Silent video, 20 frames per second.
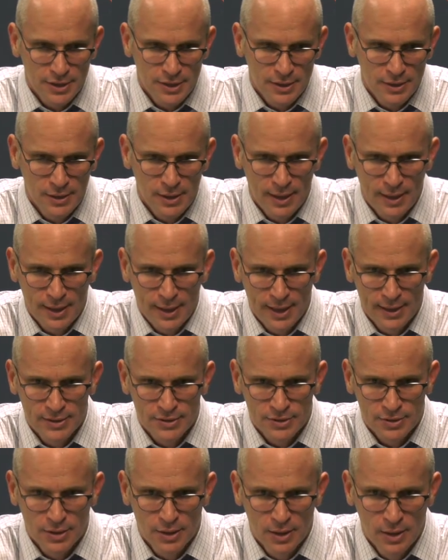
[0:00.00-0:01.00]
in, and
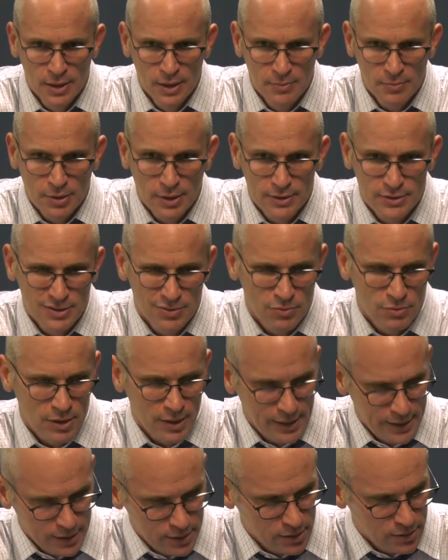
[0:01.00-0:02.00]
as players that were
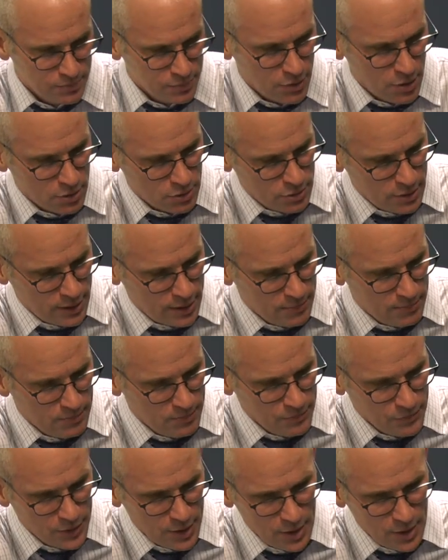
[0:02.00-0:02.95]
already in the program